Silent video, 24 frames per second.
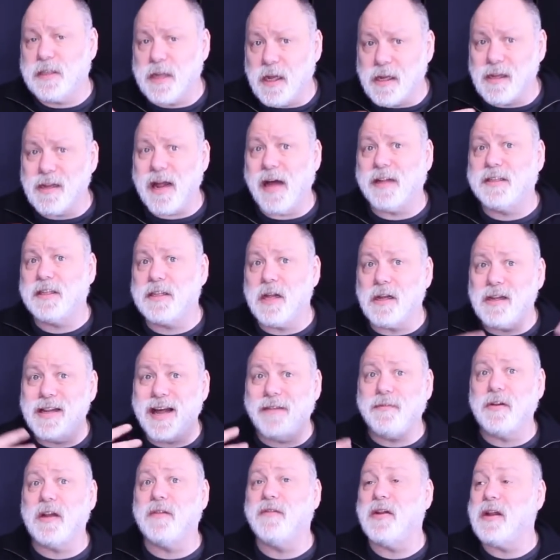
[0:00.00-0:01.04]
it's the
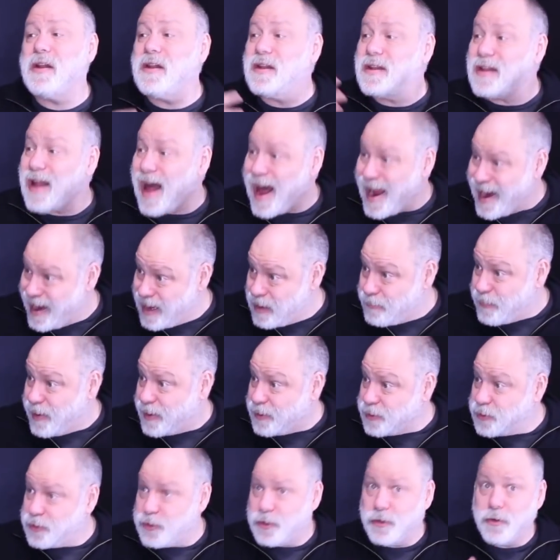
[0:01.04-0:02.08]
level of
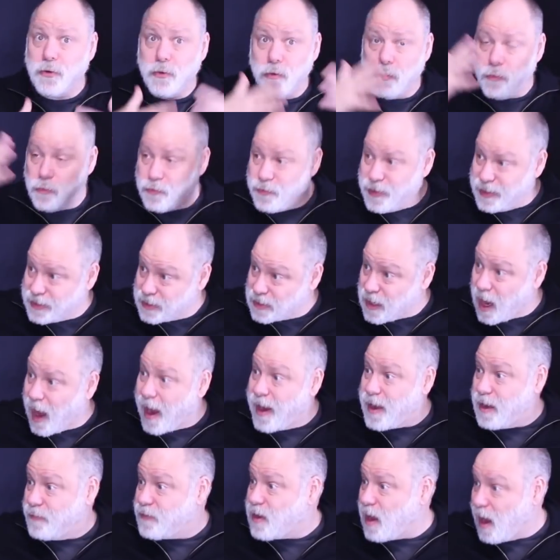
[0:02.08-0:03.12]
alignment to
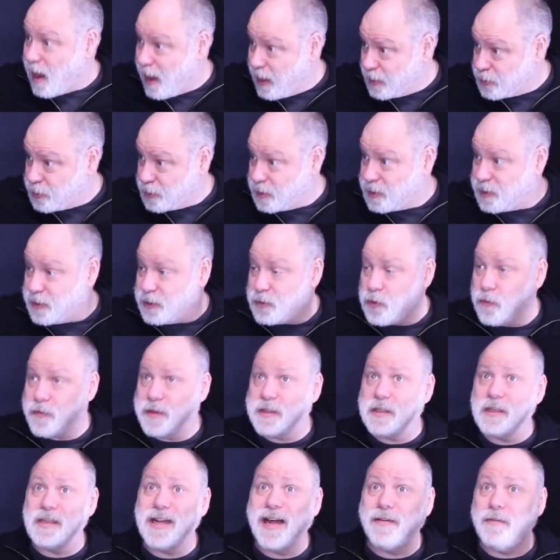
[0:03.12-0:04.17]
this kind of
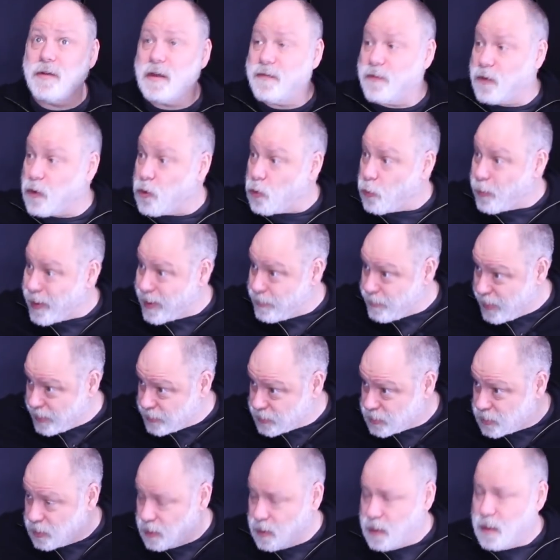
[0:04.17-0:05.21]
consciousness or this level of
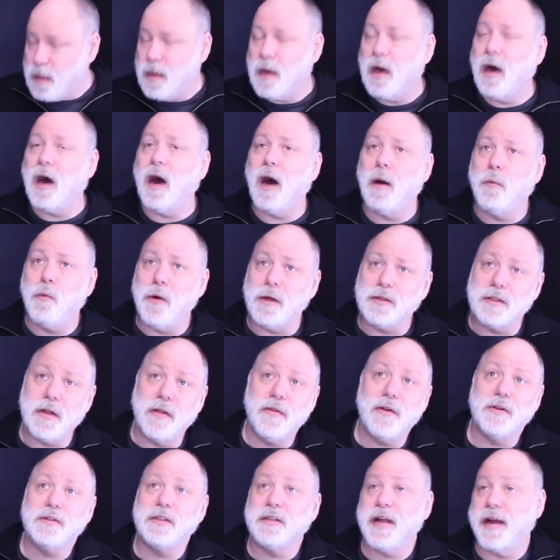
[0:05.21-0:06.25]
agreement.
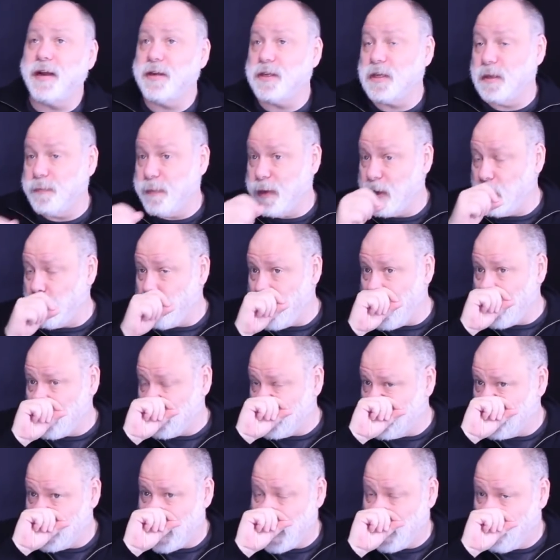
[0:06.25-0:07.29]
So they're saying to me,
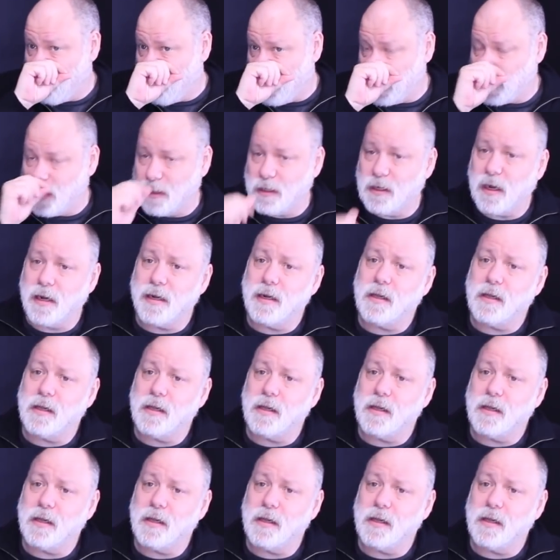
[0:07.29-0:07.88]
well said.